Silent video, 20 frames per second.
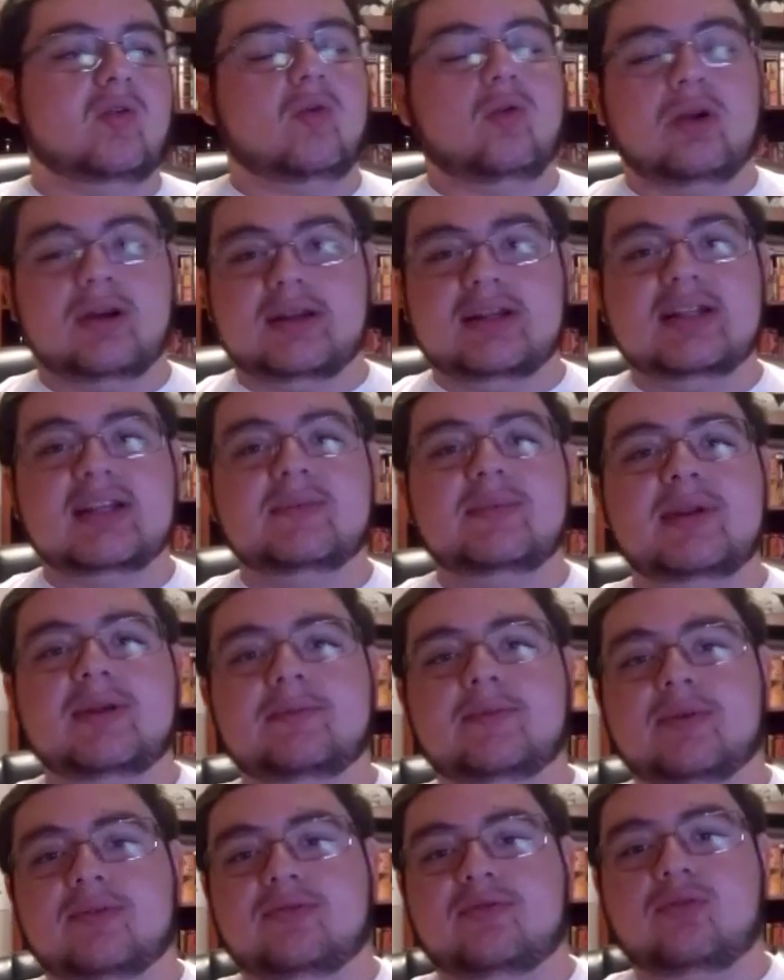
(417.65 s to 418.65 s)
or need to
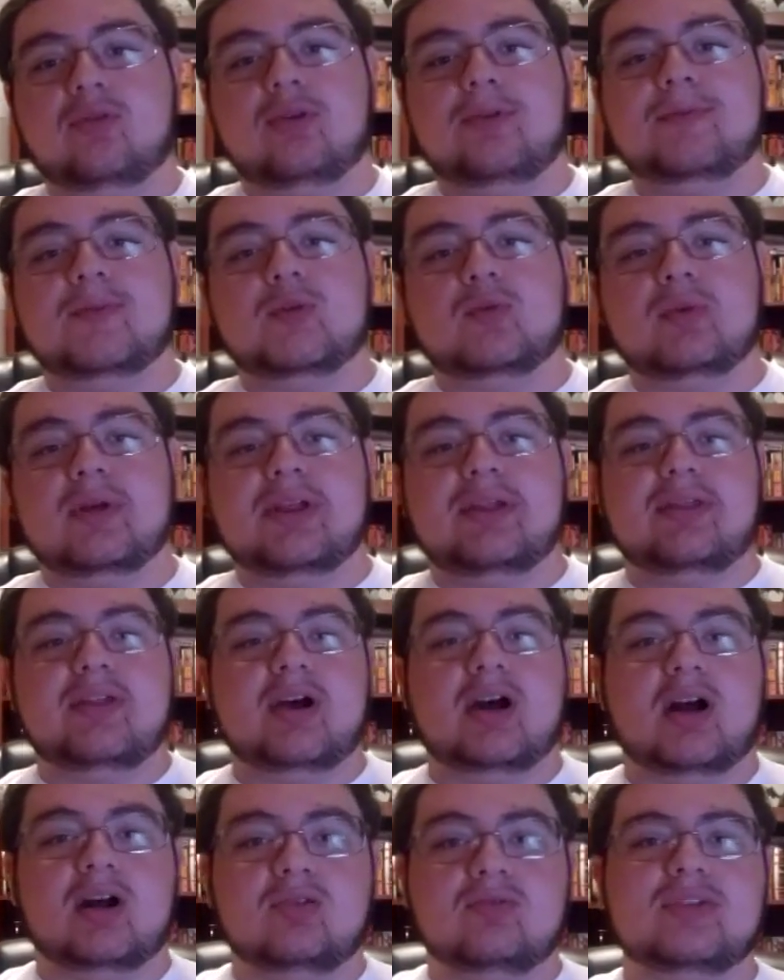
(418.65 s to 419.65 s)
be performed with
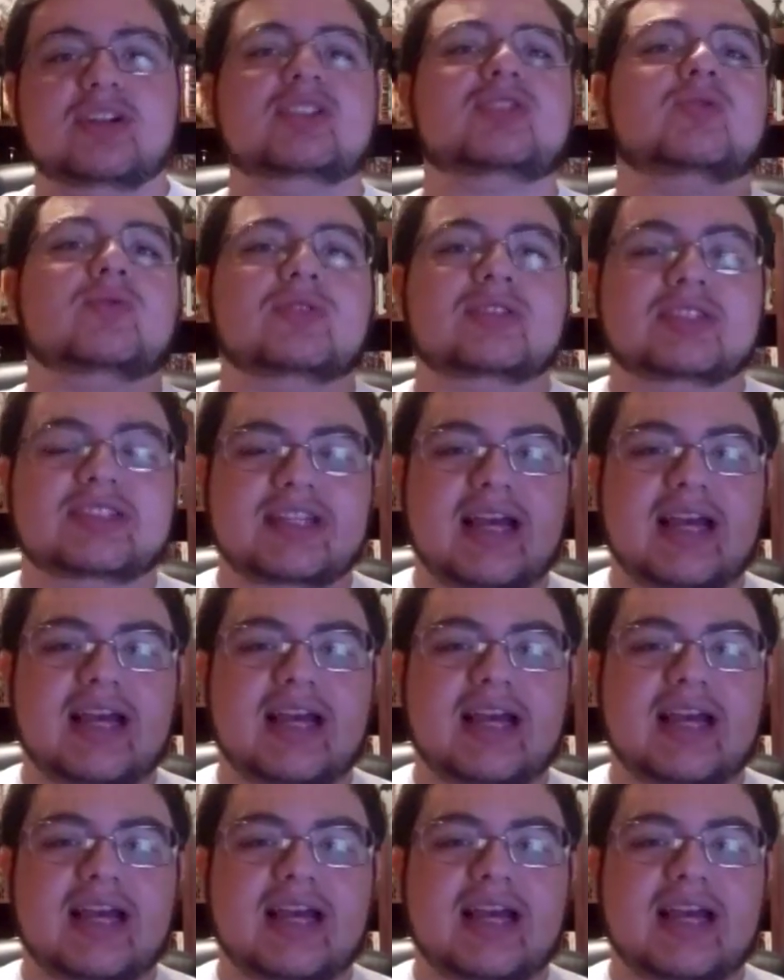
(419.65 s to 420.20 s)
a ritual